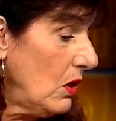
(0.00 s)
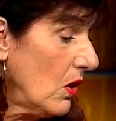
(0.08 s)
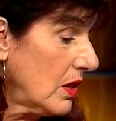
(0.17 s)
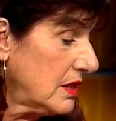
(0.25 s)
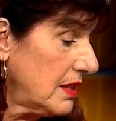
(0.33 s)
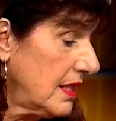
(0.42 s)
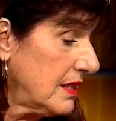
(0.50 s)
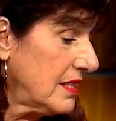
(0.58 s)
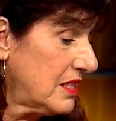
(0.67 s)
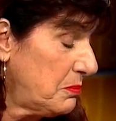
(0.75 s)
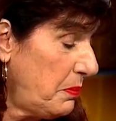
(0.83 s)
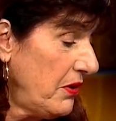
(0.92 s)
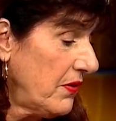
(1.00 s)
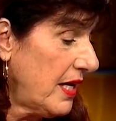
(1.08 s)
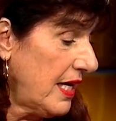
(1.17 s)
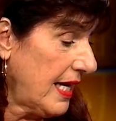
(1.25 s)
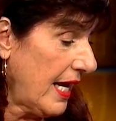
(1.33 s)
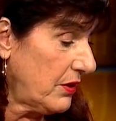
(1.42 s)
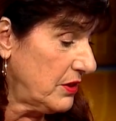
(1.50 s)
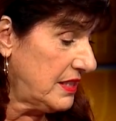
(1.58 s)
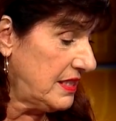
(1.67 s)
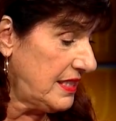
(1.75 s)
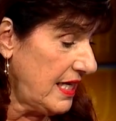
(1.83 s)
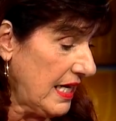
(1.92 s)
I looked in the spirit and I
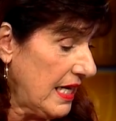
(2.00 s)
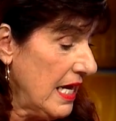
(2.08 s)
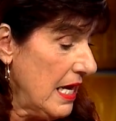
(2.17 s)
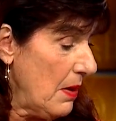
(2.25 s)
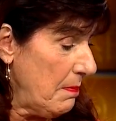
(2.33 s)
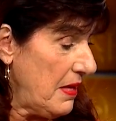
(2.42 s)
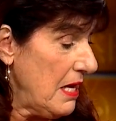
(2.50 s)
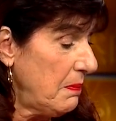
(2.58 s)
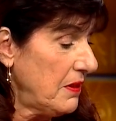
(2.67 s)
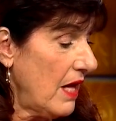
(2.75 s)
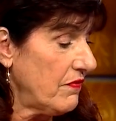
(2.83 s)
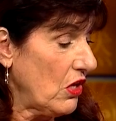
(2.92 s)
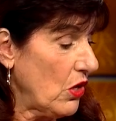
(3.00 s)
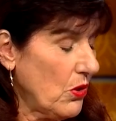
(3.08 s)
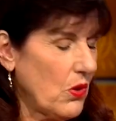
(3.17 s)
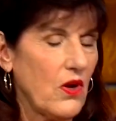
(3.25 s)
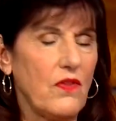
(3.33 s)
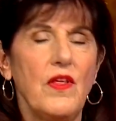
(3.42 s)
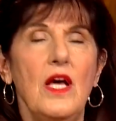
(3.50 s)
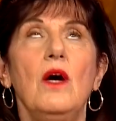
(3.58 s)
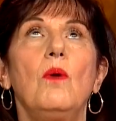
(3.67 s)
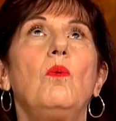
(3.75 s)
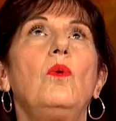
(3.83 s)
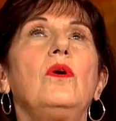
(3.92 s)
could see people on the
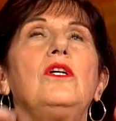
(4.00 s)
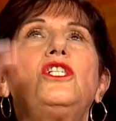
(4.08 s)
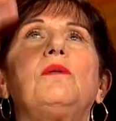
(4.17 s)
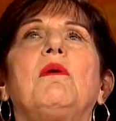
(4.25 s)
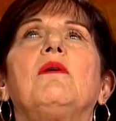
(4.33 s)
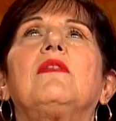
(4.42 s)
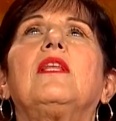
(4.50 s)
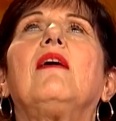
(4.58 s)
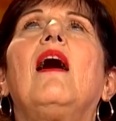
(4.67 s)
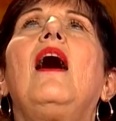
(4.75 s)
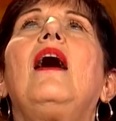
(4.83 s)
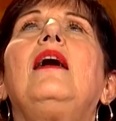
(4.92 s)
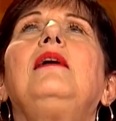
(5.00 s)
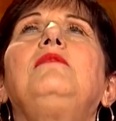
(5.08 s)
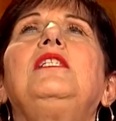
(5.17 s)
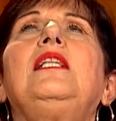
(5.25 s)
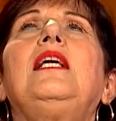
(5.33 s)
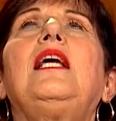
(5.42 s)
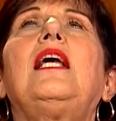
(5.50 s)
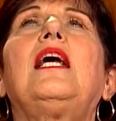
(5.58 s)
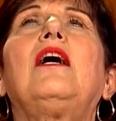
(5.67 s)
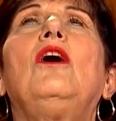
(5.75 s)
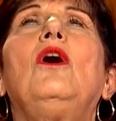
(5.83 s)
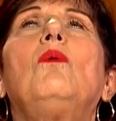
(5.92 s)
earth worshiping with their arms in the
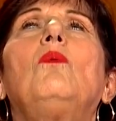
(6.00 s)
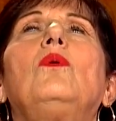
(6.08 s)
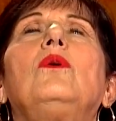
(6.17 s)
air,